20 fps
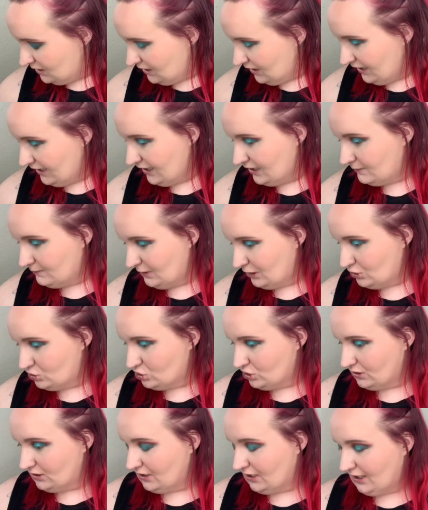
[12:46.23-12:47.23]
I had
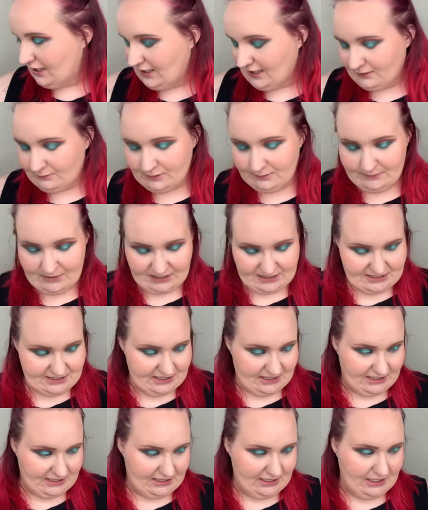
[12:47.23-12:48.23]
mentioned that I had been
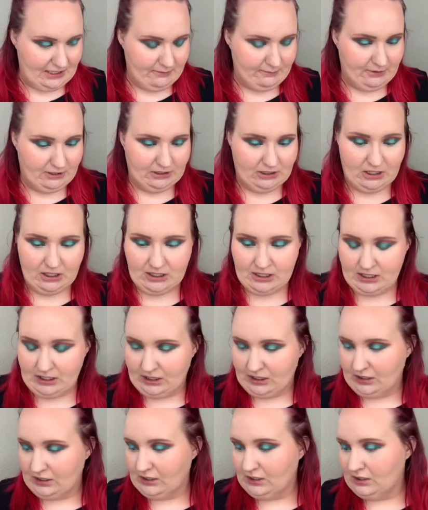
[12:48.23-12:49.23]
mixing the
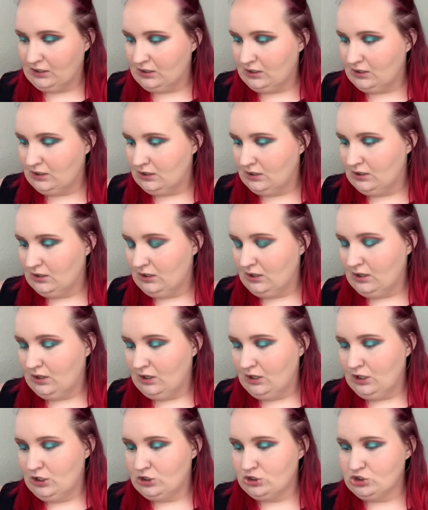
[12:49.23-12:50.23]
Milani
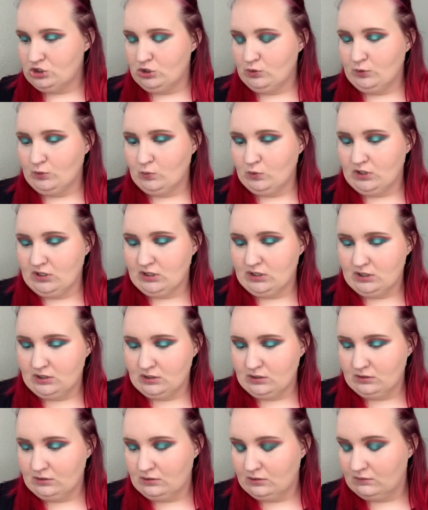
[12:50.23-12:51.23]

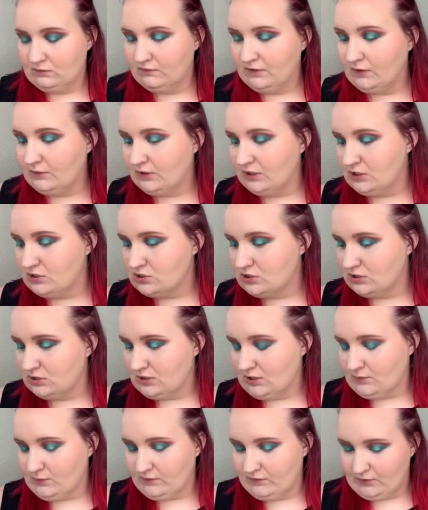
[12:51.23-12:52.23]
2-in-1 foundation. I
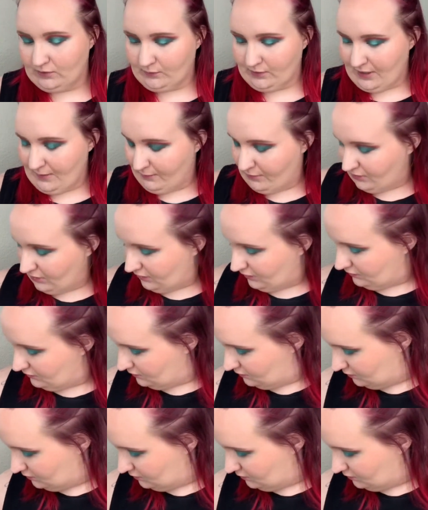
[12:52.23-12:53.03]
don't even know where I put it.